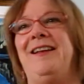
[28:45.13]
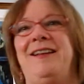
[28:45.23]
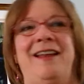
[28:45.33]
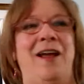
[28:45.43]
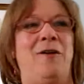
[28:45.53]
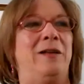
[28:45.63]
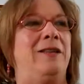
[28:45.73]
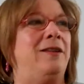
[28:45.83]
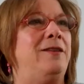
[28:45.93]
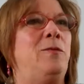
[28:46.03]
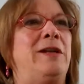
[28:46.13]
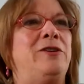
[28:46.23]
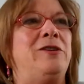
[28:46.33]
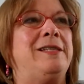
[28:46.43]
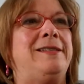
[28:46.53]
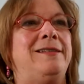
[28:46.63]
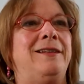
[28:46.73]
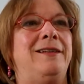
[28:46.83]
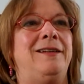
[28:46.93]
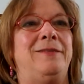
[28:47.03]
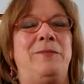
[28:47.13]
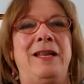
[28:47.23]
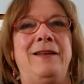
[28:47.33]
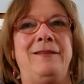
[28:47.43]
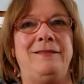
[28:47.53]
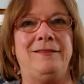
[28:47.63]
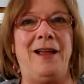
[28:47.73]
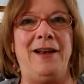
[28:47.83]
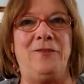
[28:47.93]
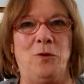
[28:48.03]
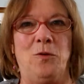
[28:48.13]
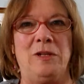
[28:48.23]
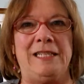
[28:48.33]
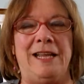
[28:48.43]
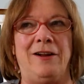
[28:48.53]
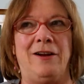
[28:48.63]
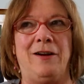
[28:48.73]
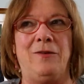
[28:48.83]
Now, winter's been kind of cold here.